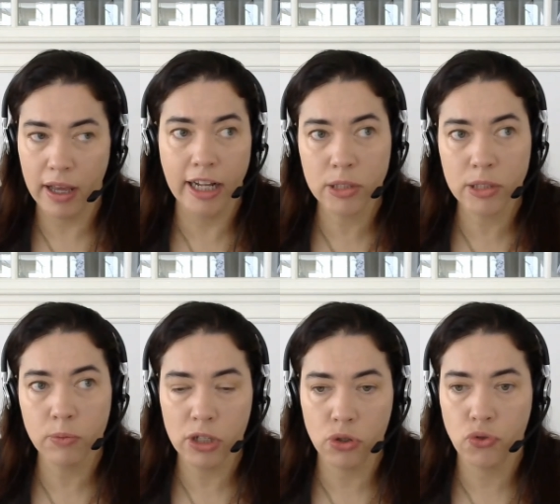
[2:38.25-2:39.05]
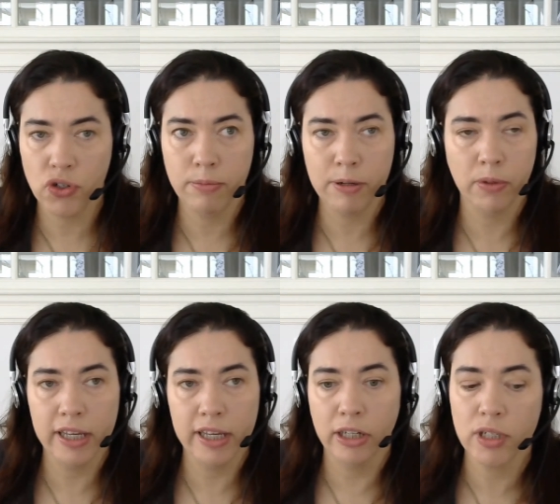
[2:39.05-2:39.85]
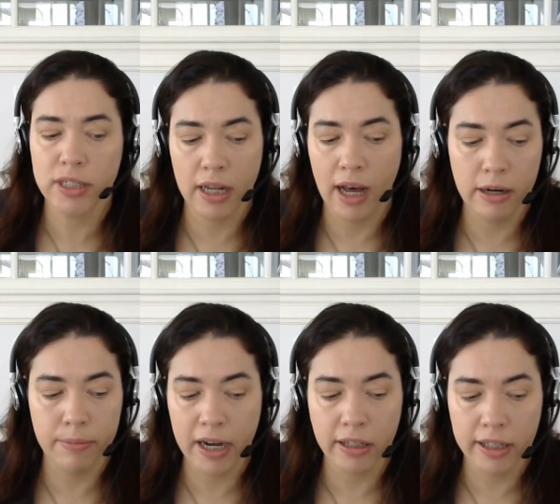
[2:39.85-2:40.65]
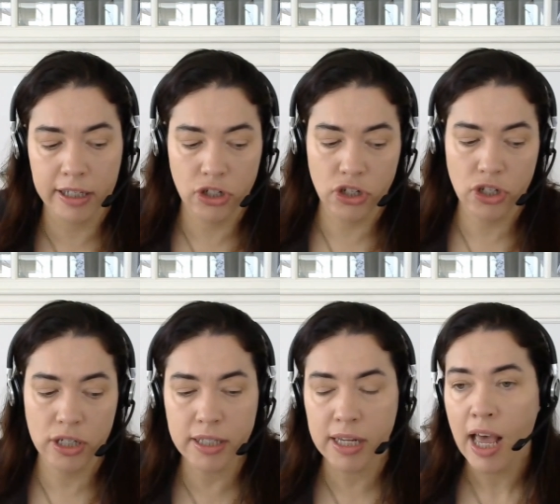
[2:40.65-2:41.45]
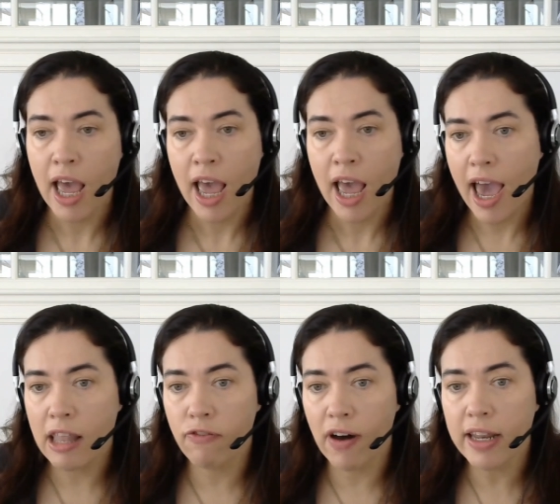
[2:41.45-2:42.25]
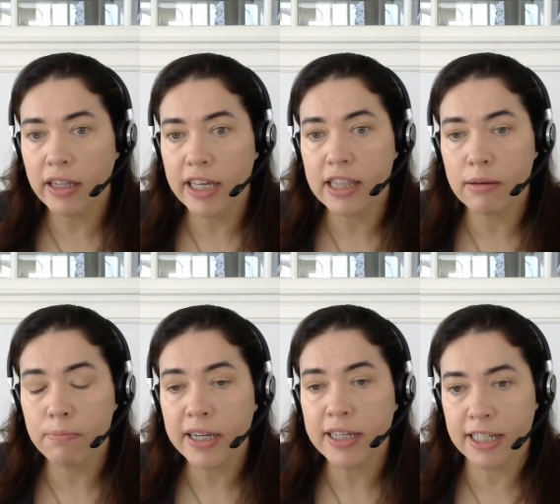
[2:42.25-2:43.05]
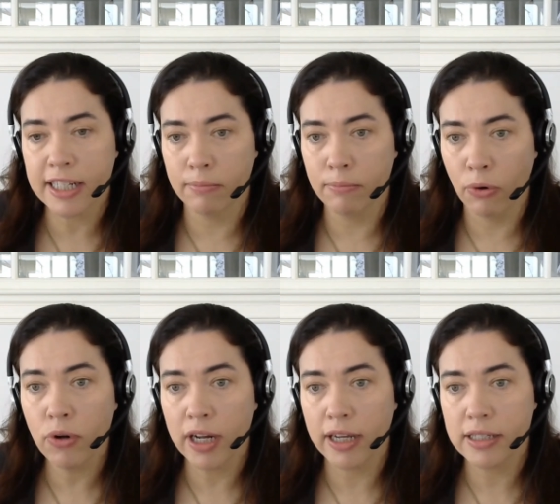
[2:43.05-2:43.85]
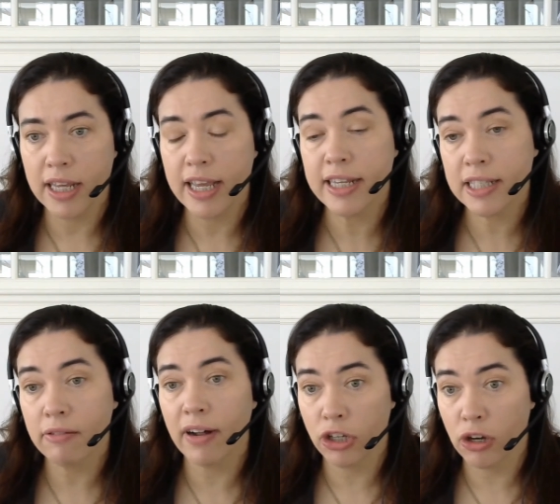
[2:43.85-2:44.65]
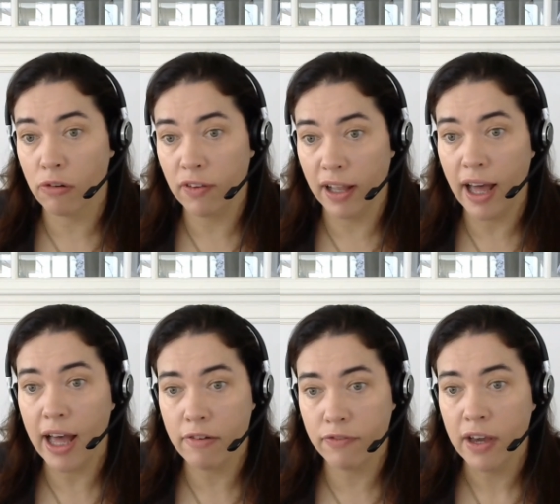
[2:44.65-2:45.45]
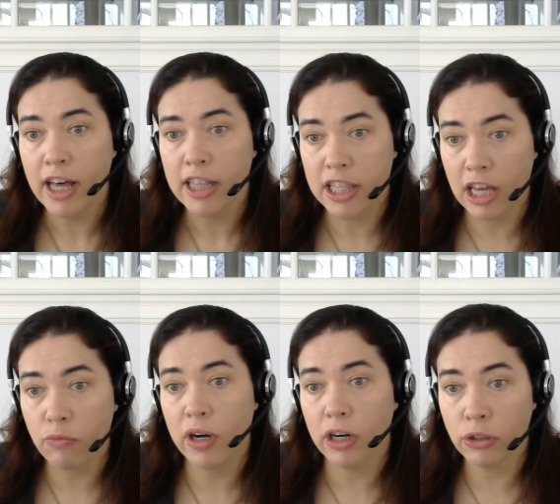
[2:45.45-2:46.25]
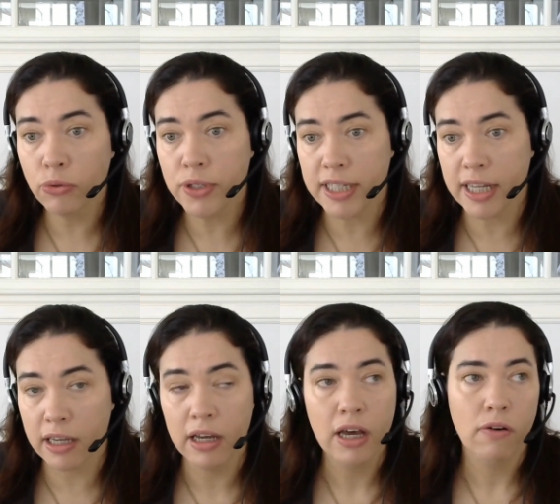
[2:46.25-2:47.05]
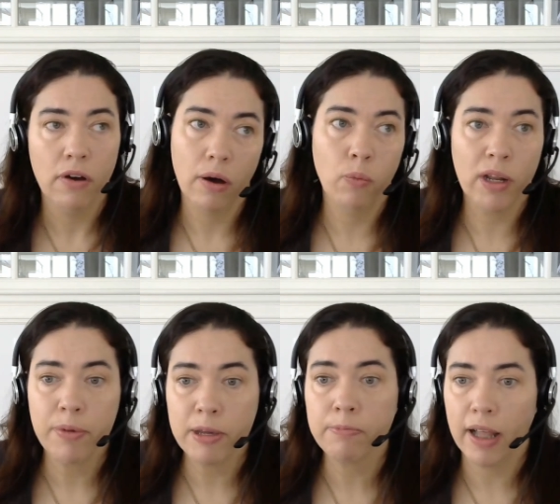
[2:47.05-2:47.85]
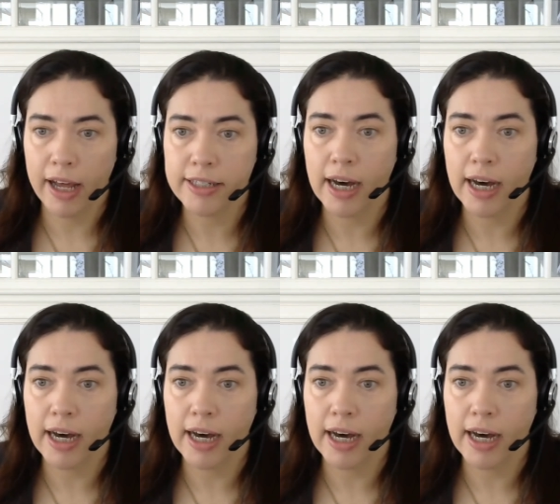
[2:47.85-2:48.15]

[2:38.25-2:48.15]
elsewhere to treat people ill with other medical conditions. And finally, the biggest component is the value of life that we're losing uh, when people are